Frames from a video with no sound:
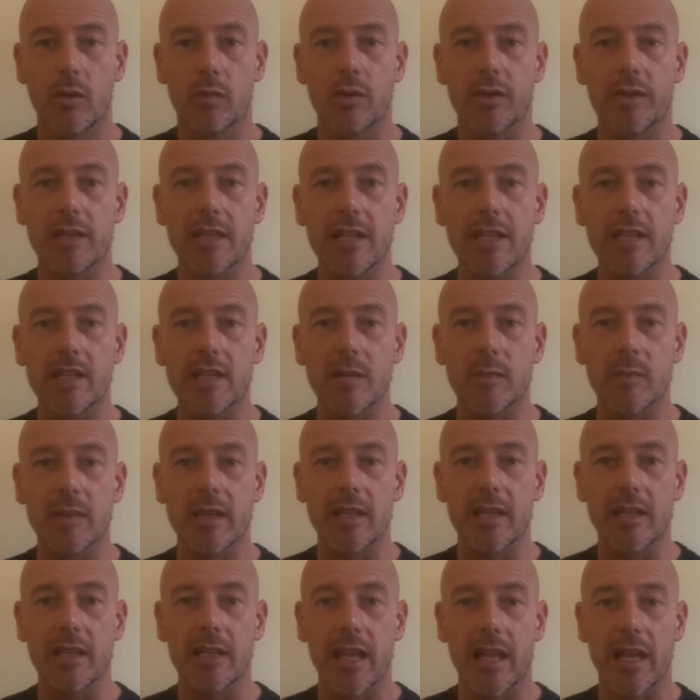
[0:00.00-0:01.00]
would need to
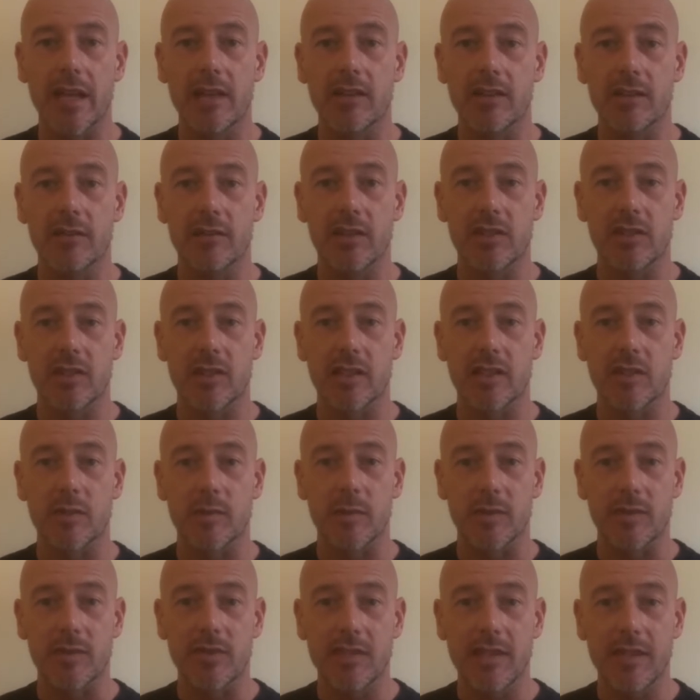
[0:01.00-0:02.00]
be individually
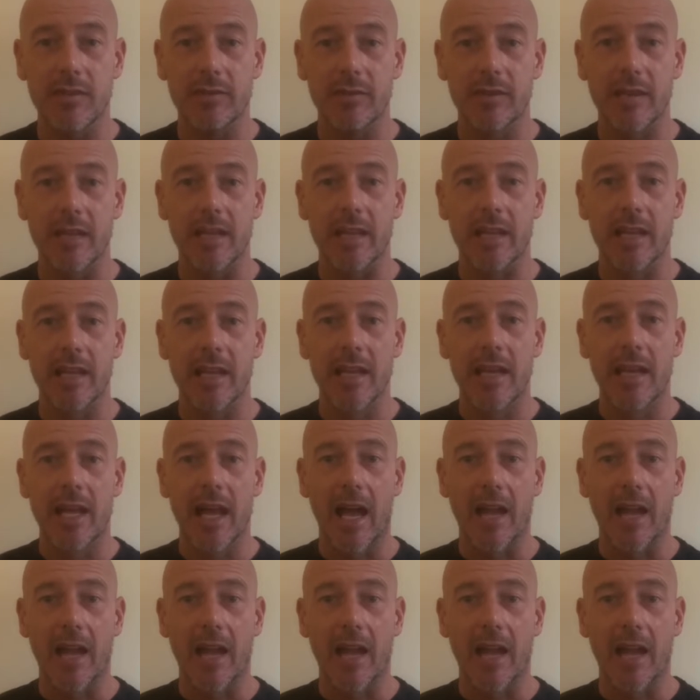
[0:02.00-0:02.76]
specific